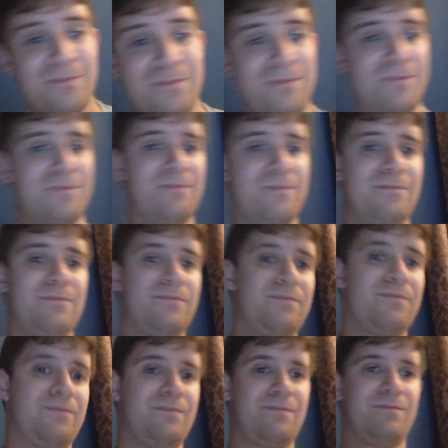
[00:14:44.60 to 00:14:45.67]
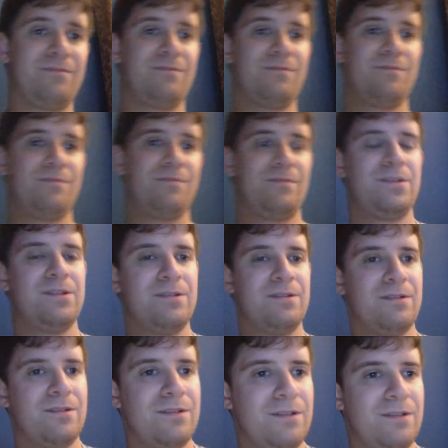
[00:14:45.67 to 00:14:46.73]

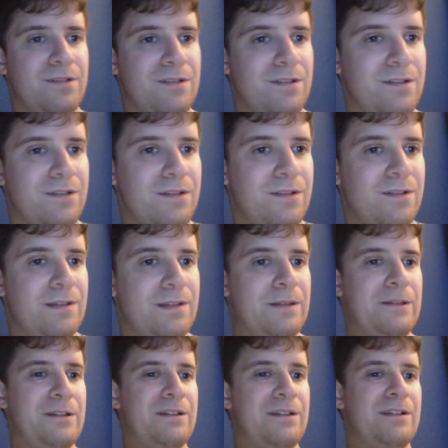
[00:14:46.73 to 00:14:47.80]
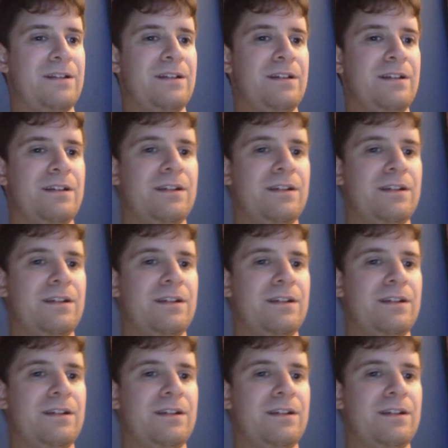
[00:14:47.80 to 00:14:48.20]
No one is speaking in this clip.